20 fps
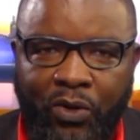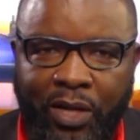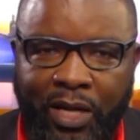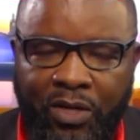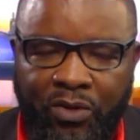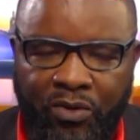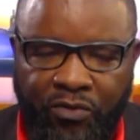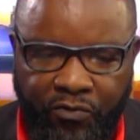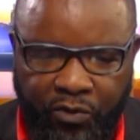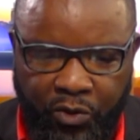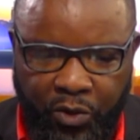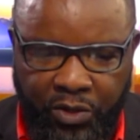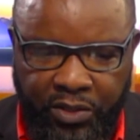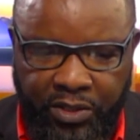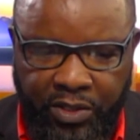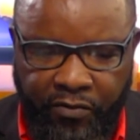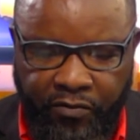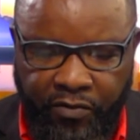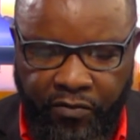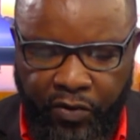you can do for
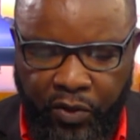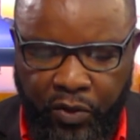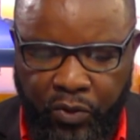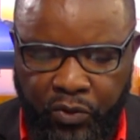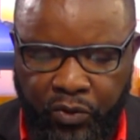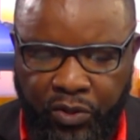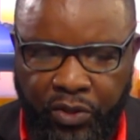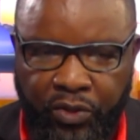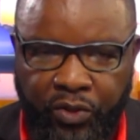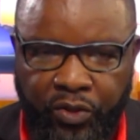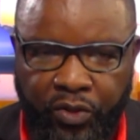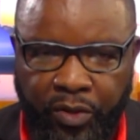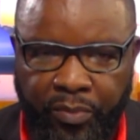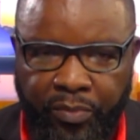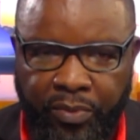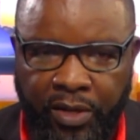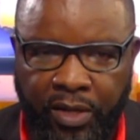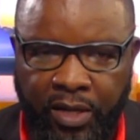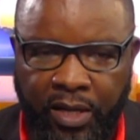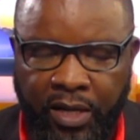yourself if you lose your
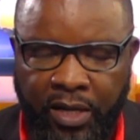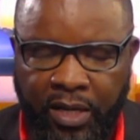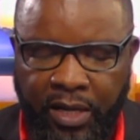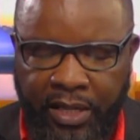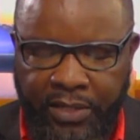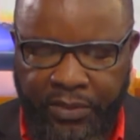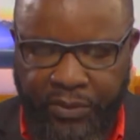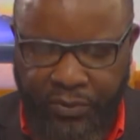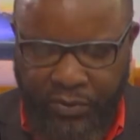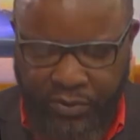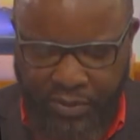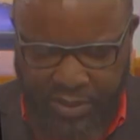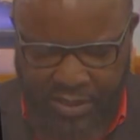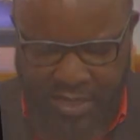job is to